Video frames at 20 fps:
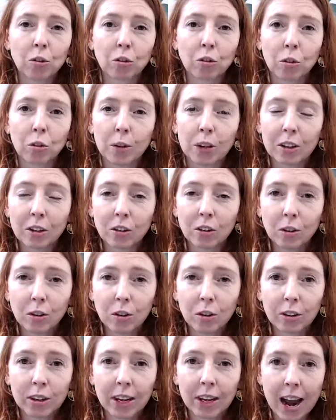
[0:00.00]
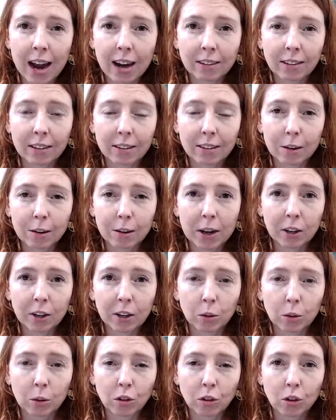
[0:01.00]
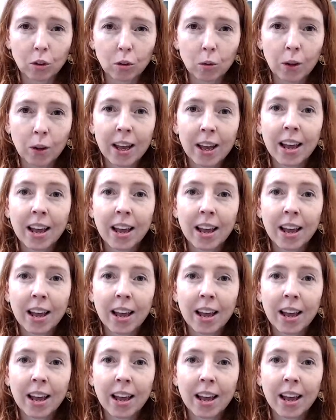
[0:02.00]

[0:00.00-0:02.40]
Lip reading: So week 2, you'll get access to module 2.